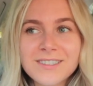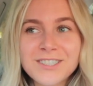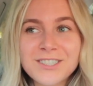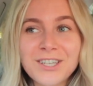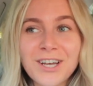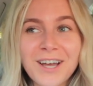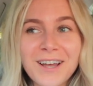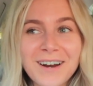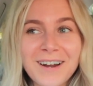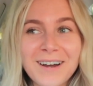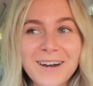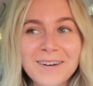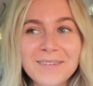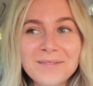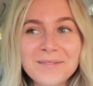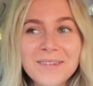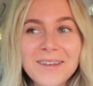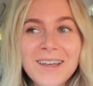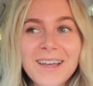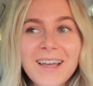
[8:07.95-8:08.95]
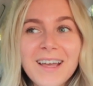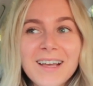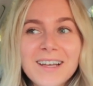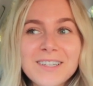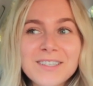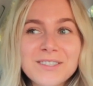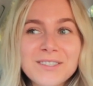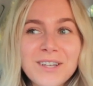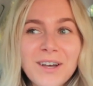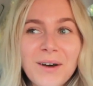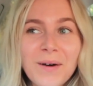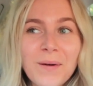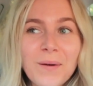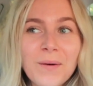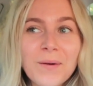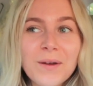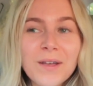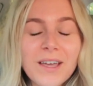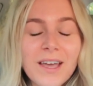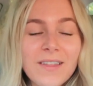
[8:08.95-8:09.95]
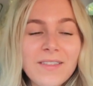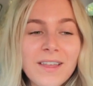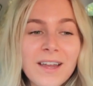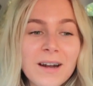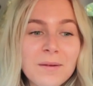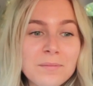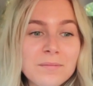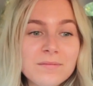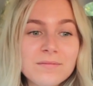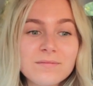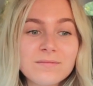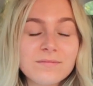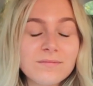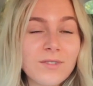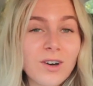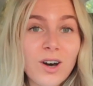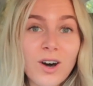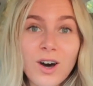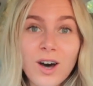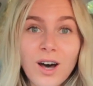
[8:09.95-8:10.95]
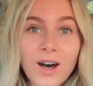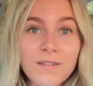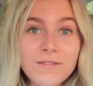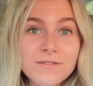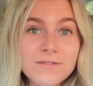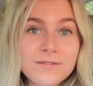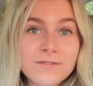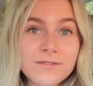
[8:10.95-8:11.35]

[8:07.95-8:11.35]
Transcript: Shut up. So, and then I'm off